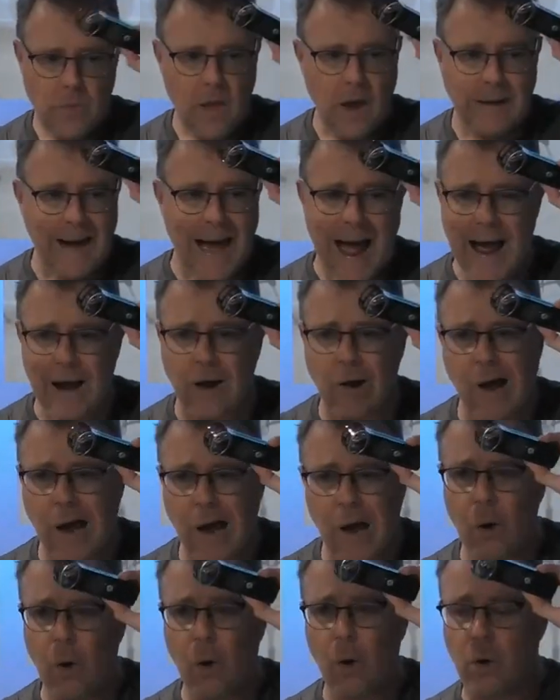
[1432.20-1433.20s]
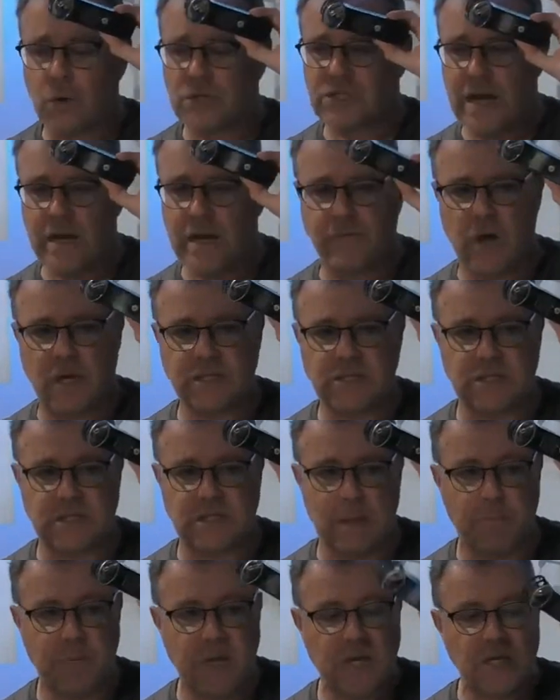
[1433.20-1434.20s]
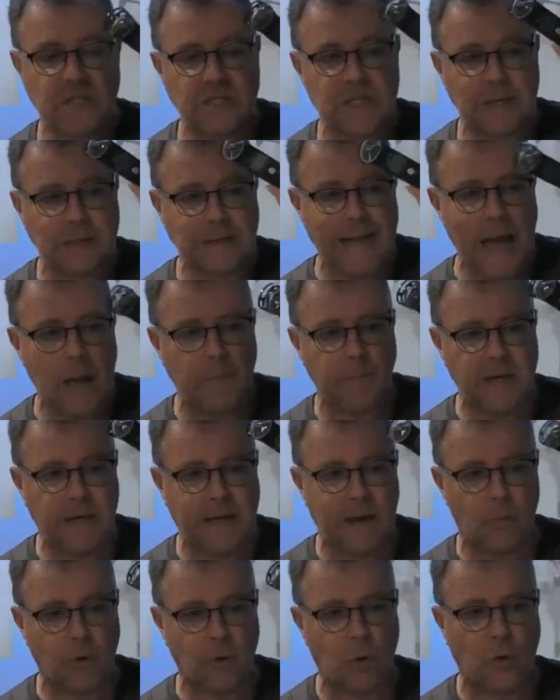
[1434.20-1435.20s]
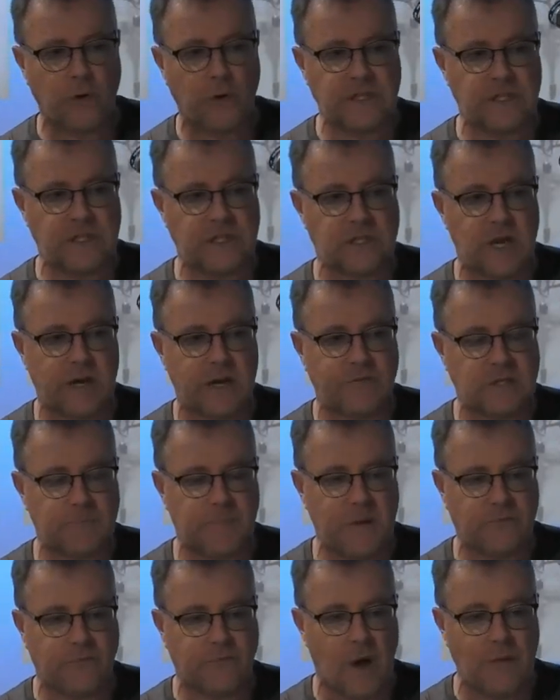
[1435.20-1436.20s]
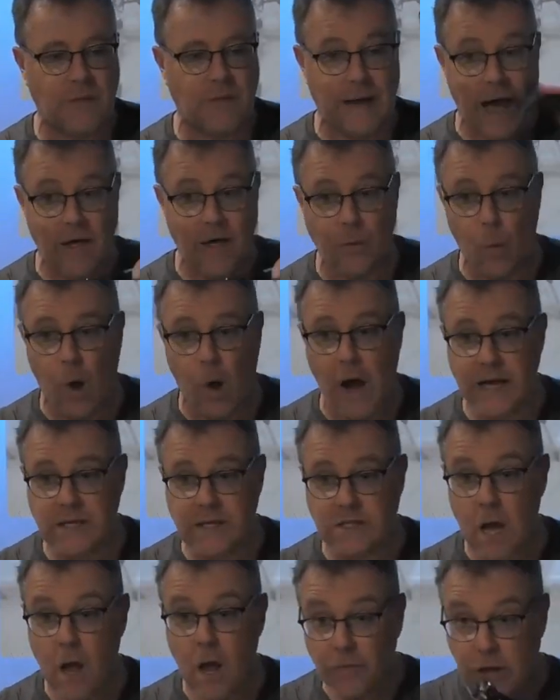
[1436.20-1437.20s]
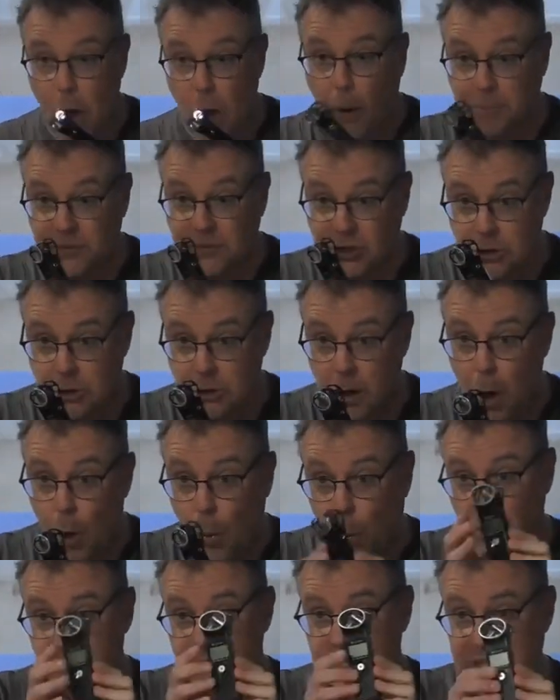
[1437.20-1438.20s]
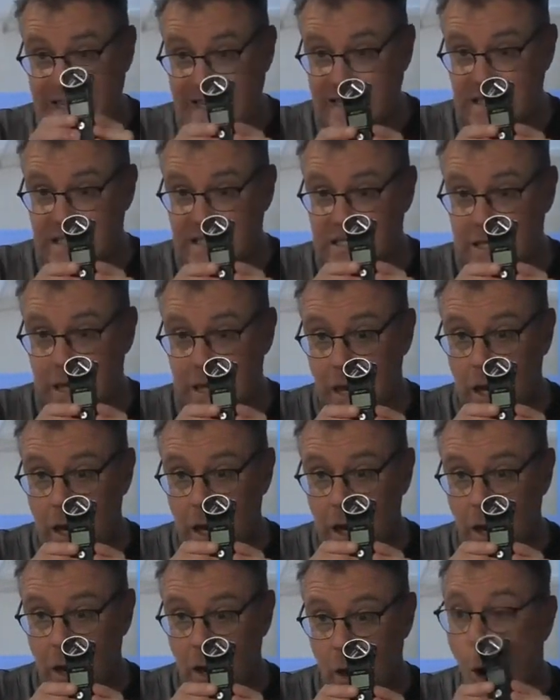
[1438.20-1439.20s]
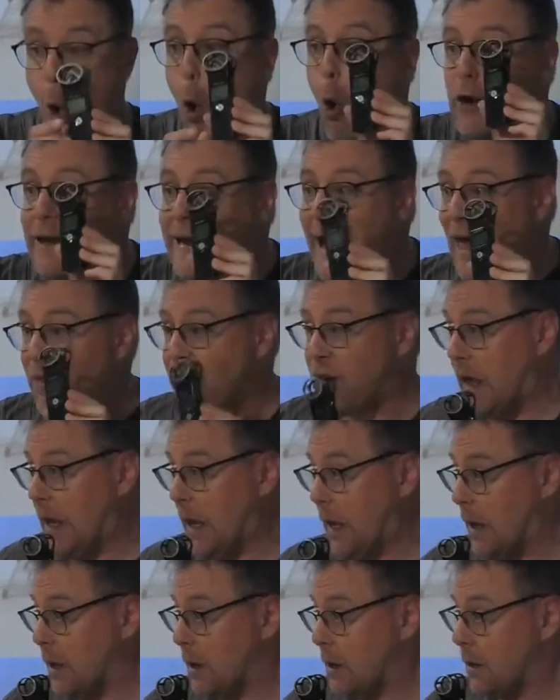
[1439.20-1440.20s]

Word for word: Nagra or, or, sound devices thing because it allowed me to get recordings inside of a Spitfire that otherwise the option was this or nothing.